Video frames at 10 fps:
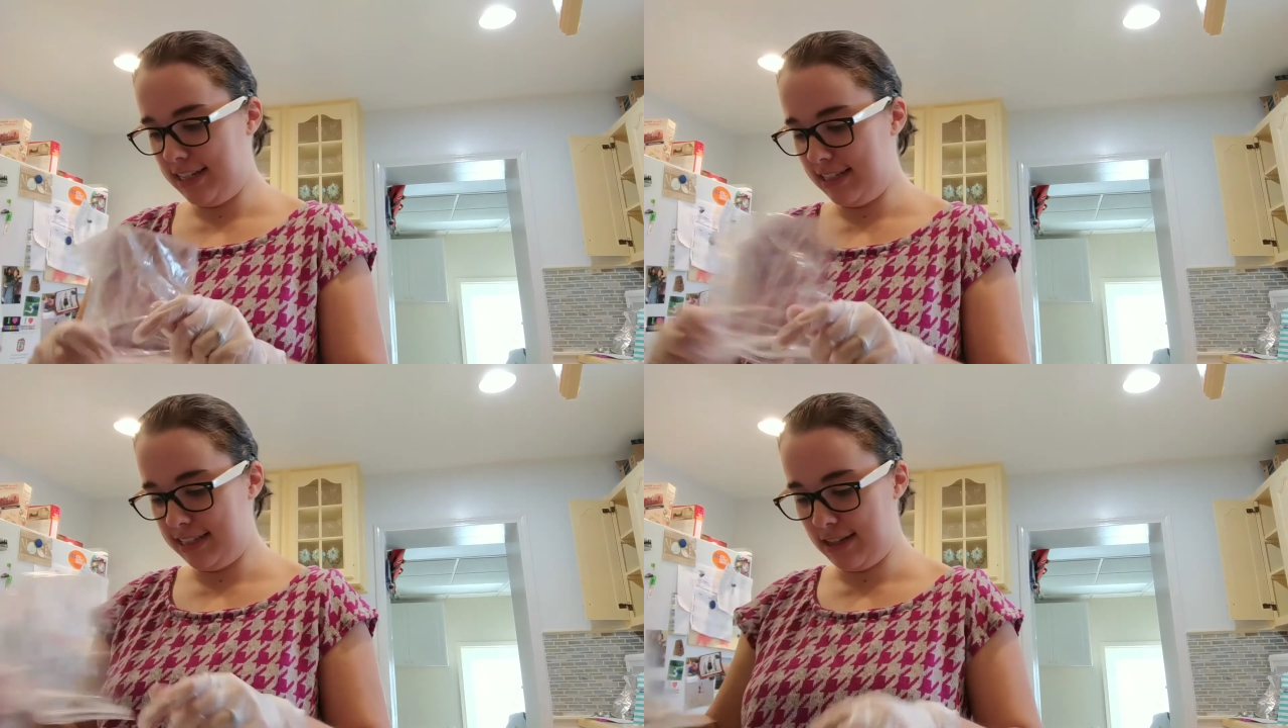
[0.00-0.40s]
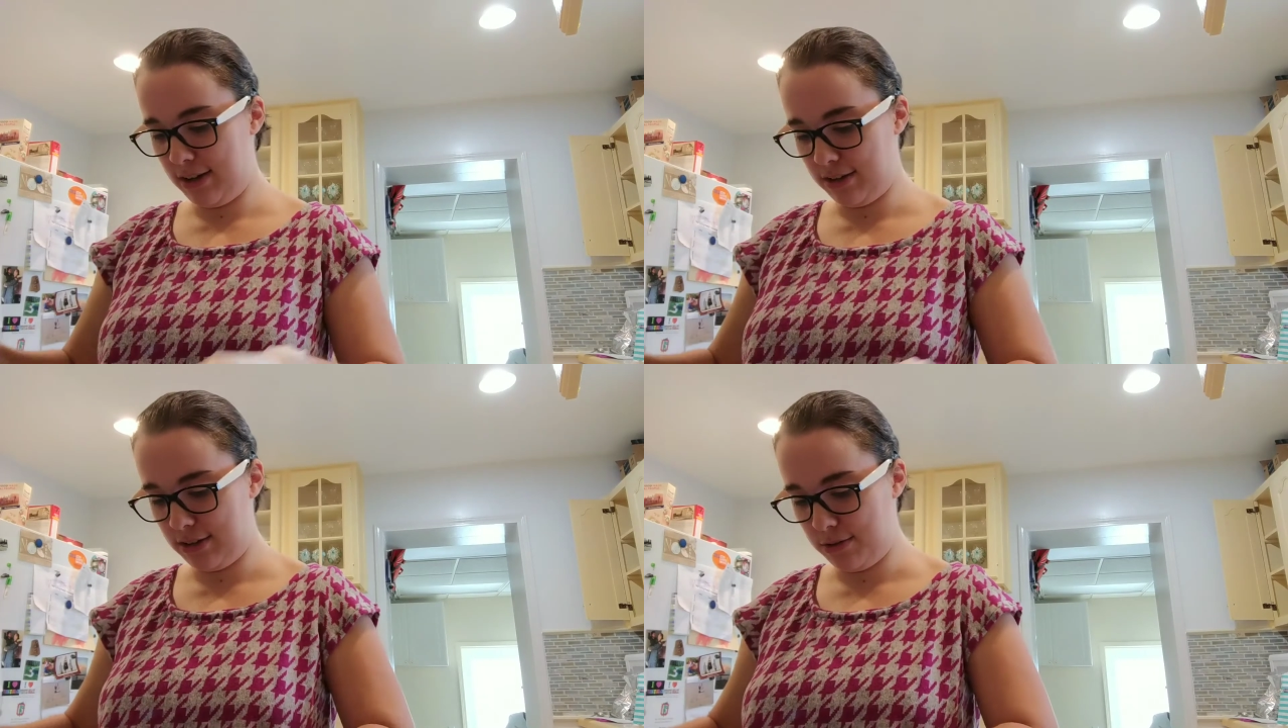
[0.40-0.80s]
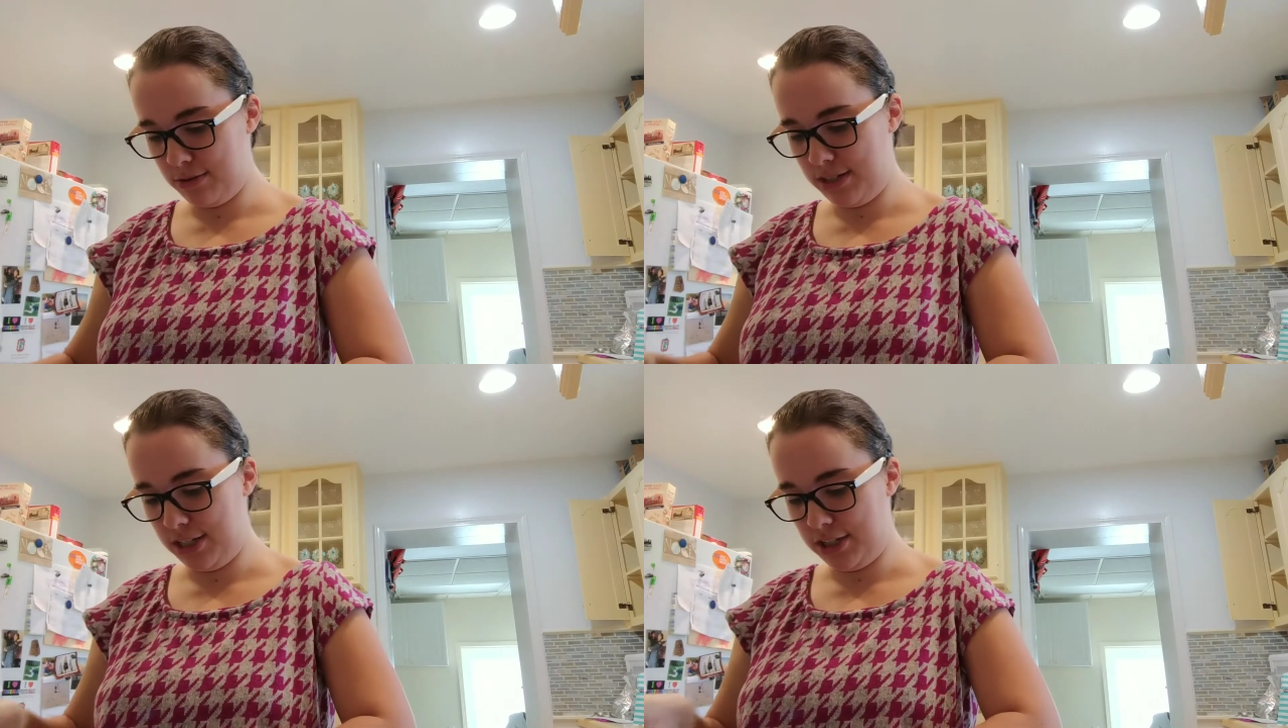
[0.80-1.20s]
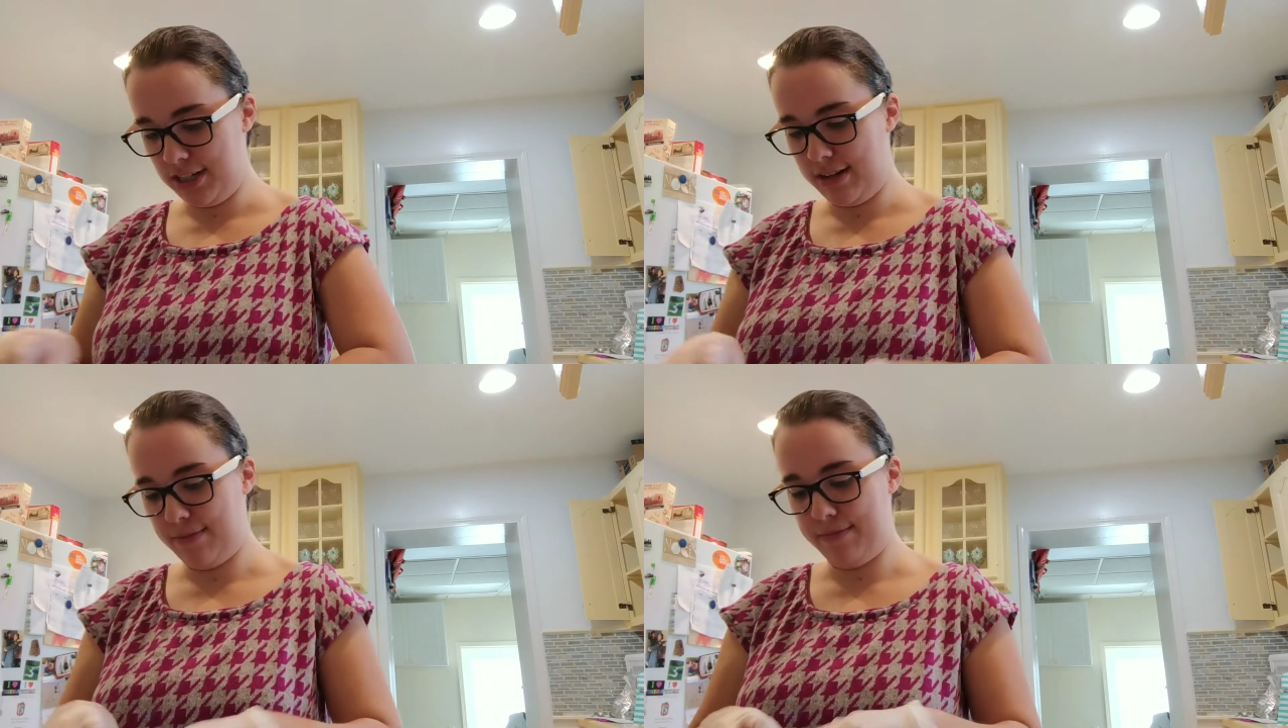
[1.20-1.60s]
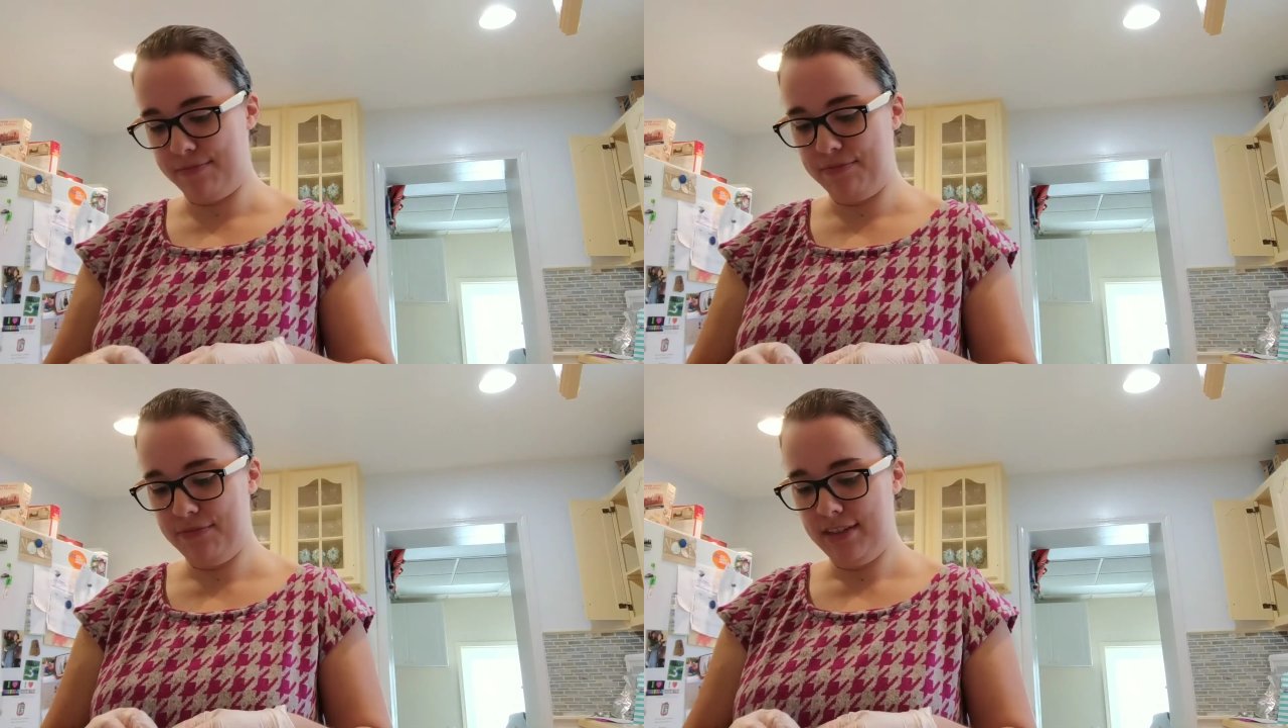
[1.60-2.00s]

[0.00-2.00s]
is also teaching him,